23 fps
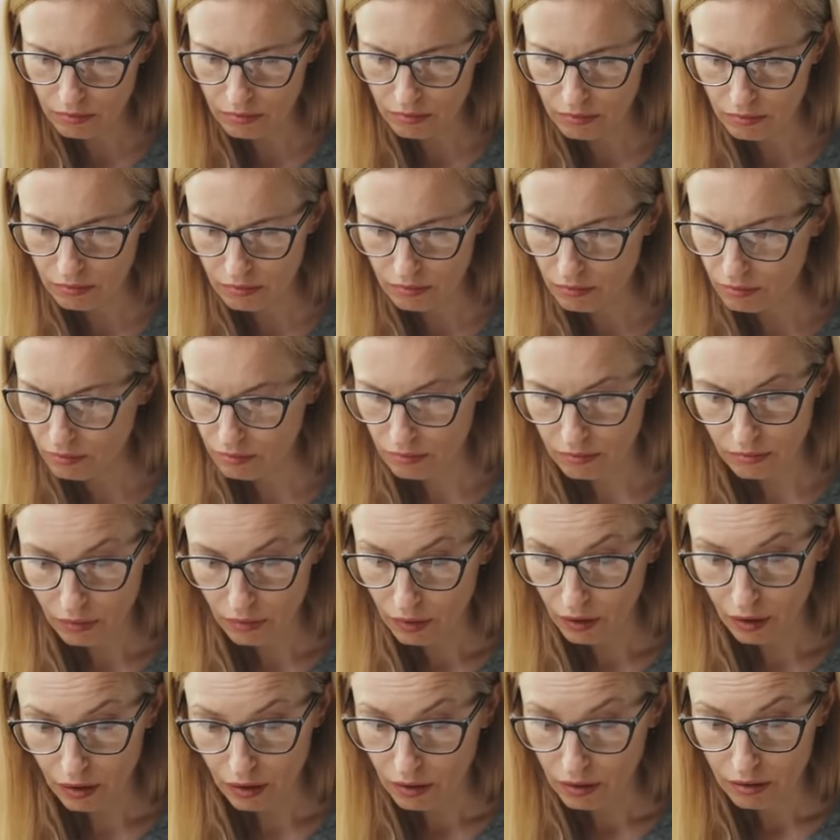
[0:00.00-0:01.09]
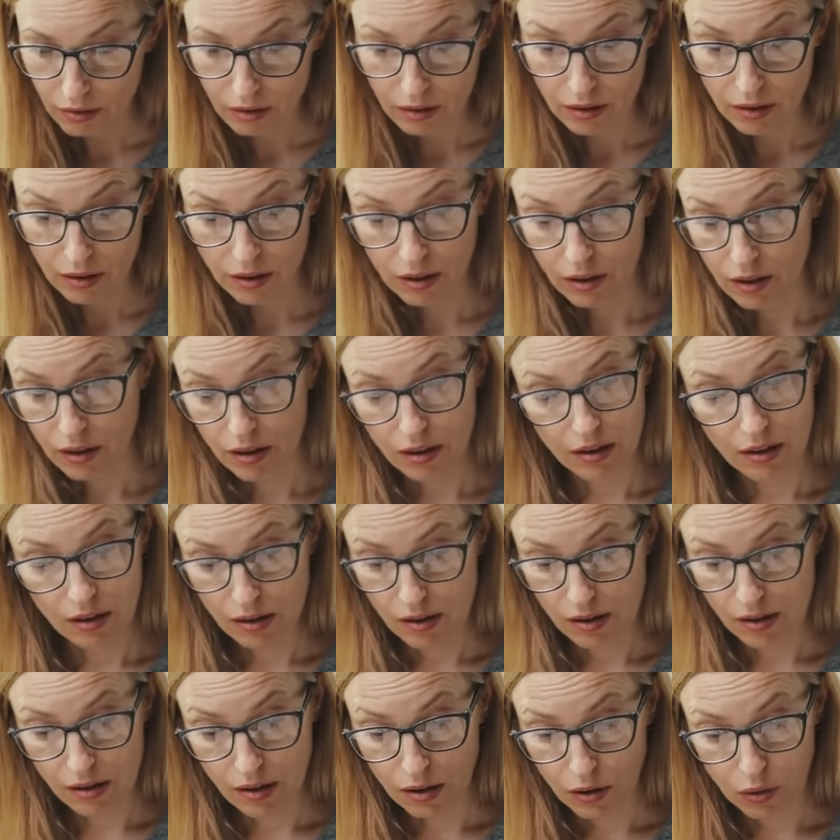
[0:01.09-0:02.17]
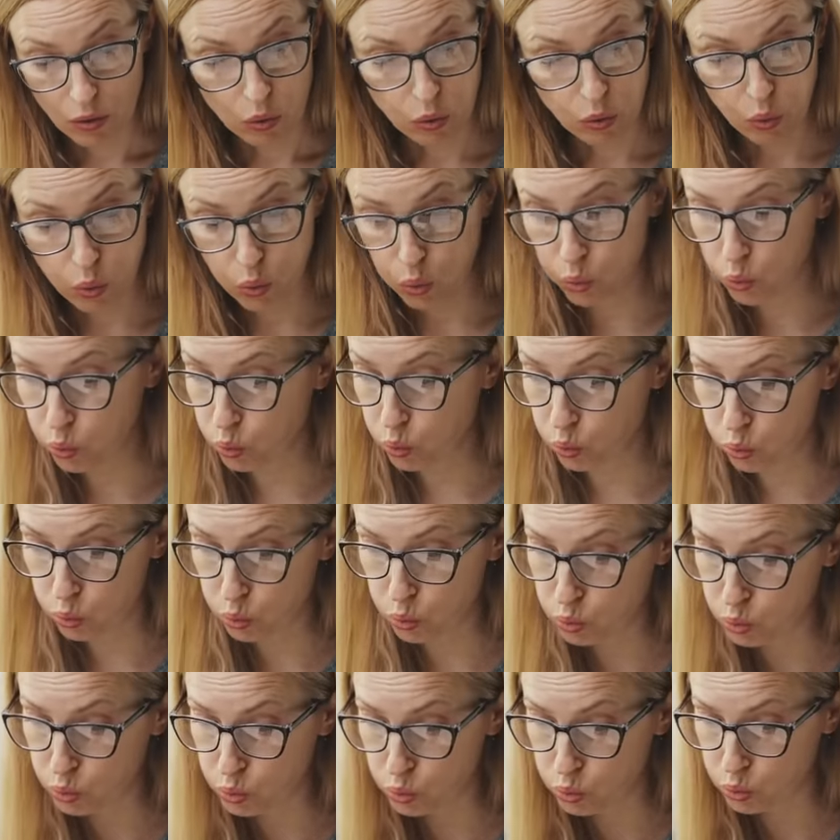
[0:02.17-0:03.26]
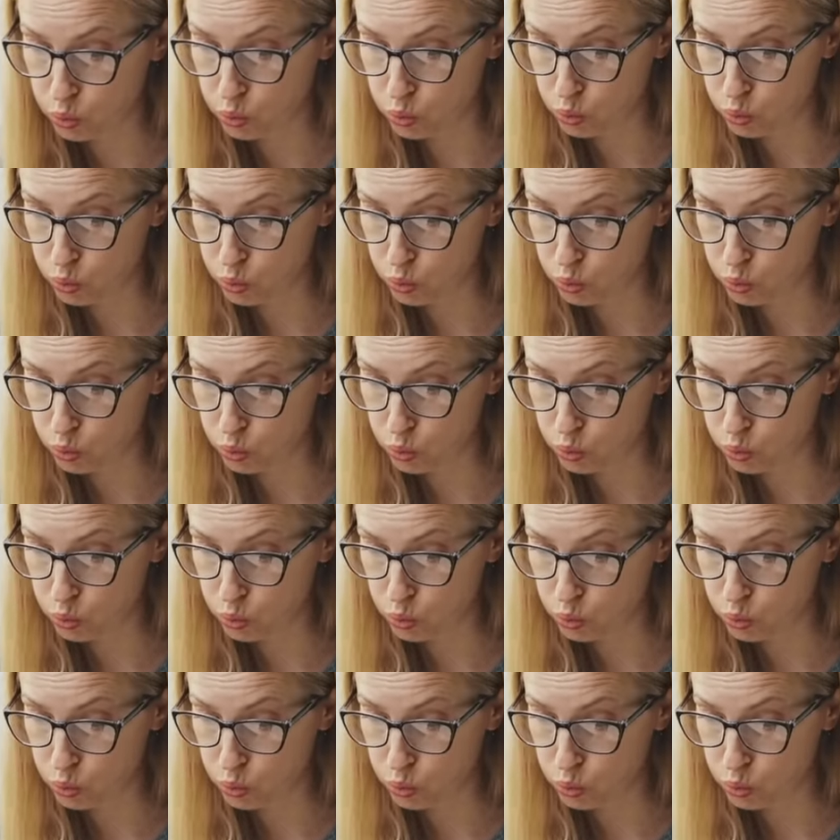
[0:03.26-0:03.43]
the cost of healthcare has just become mind-numbing.